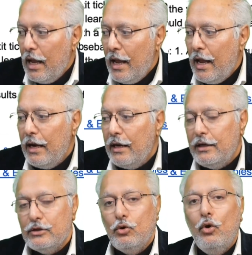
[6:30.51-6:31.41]
And it
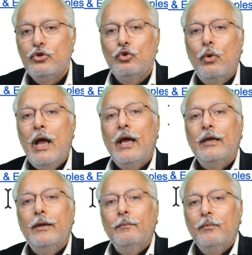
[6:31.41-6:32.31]
has also
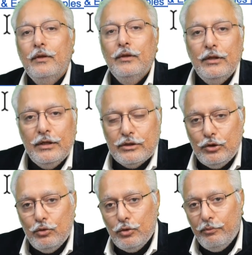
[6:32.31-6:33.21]
added these
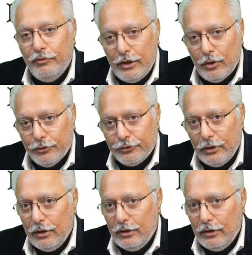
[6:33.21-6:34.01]
YouTube videos